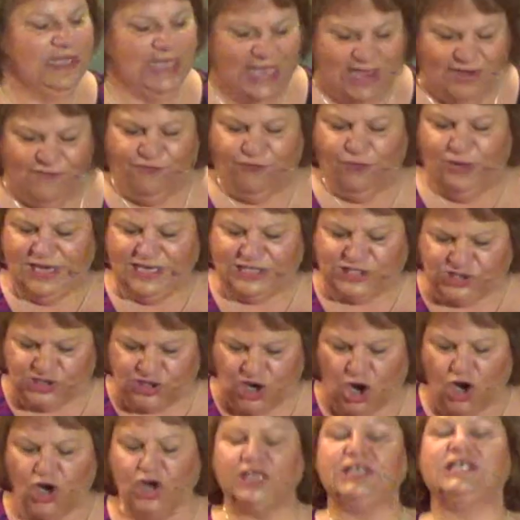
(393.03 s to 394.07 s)
If we
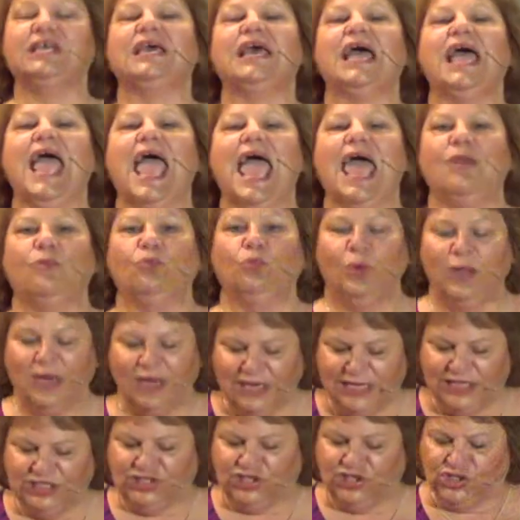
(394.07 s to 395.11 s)
start and
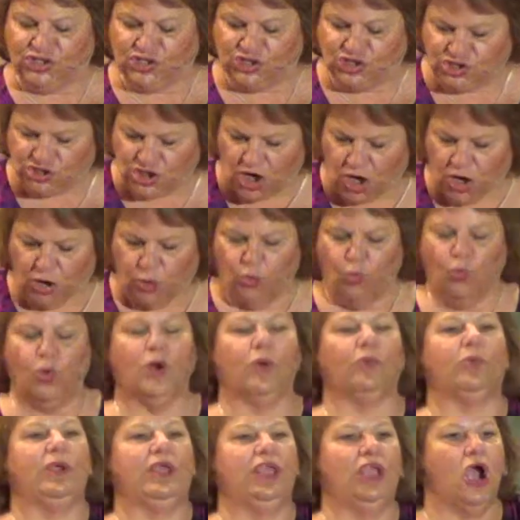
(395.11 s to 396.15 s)
willing to start
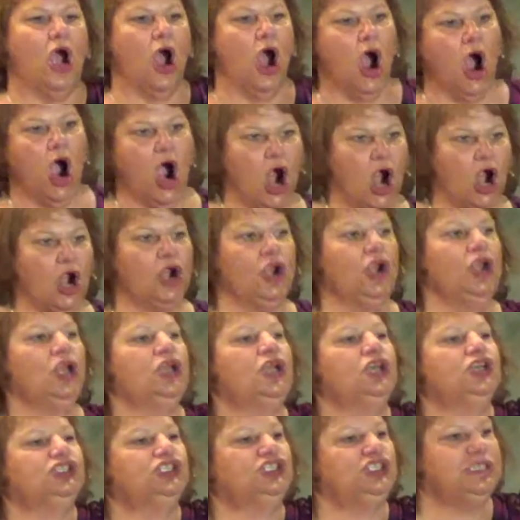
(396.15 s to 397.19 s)
where we are
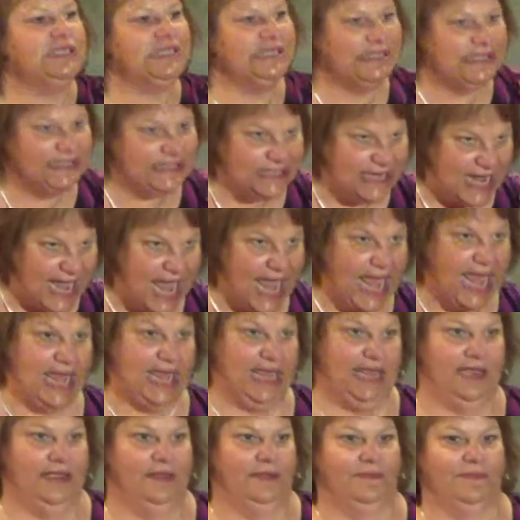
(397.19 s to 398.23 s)

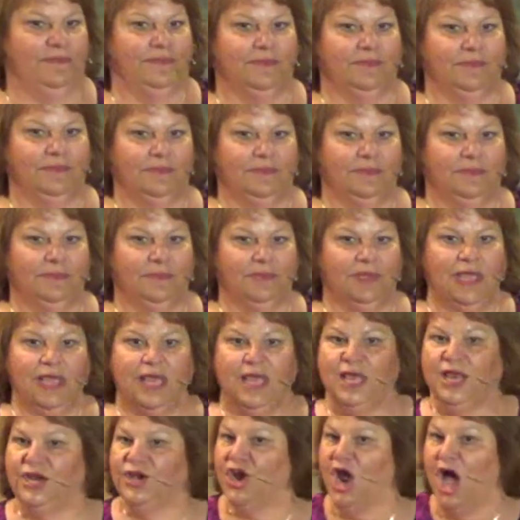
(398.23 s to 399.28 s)
today,
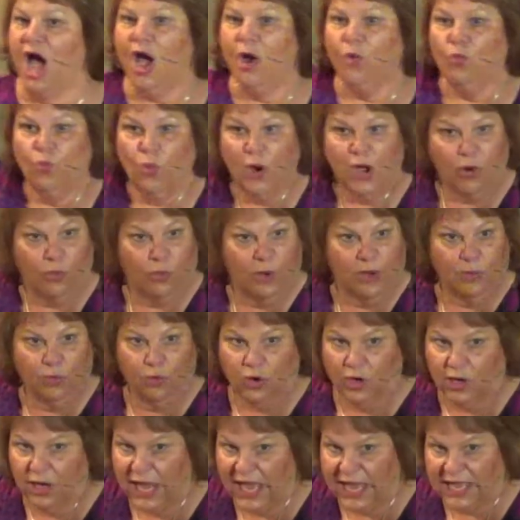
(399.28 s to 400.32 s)
not where we
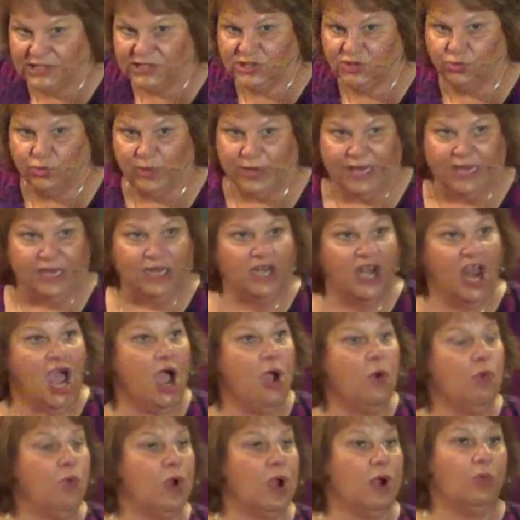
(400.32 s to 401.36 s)
were last week,
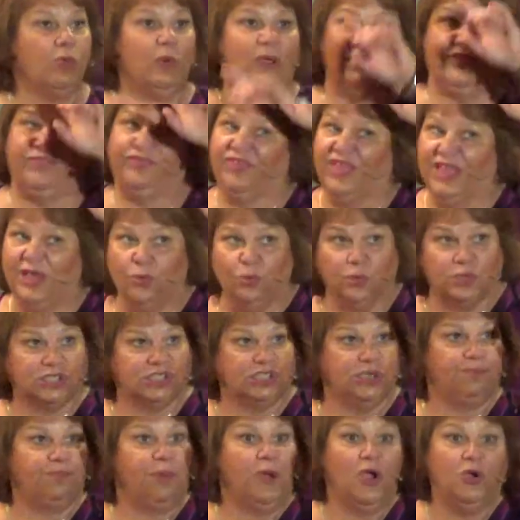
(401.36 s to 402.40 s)
not where we think we're
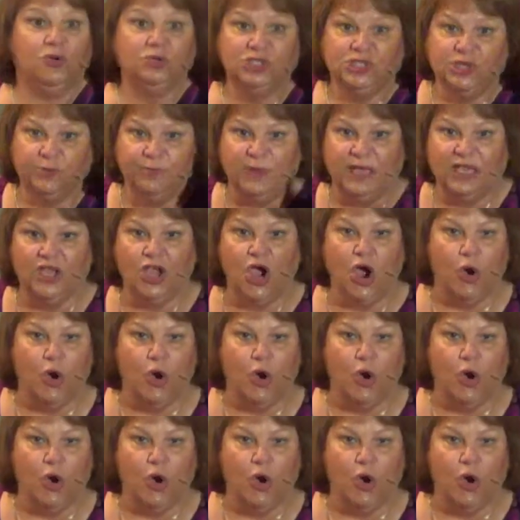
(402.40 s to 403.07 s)
supposed to be